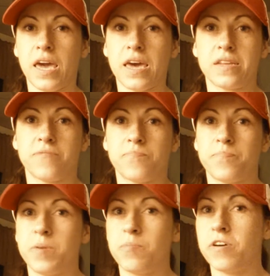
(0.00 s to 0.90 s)
and if
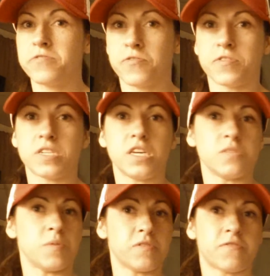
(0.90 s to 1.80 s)
people have different
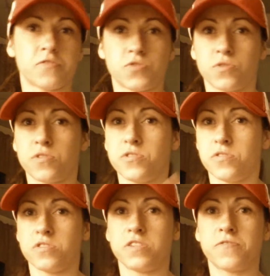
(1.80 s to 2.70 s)
needs, people have different stories,
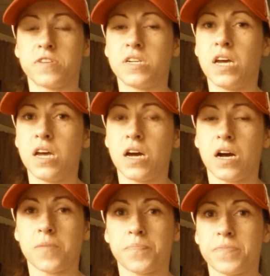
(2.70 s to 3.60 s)
you're in different
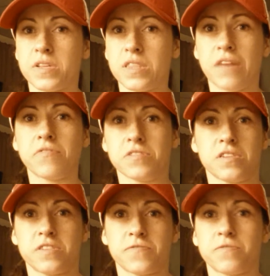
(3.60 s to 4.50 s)
levels
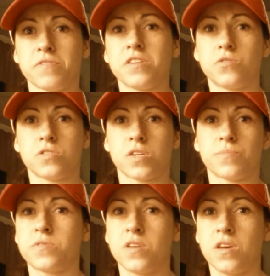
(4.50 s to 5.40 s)
of different
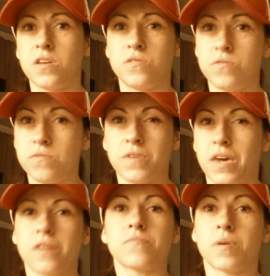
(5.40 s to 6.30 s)
relationships, you
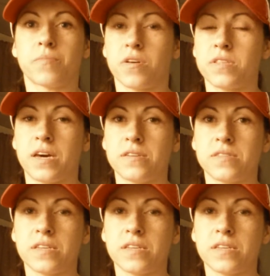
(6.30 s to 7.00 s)
can't remember all that.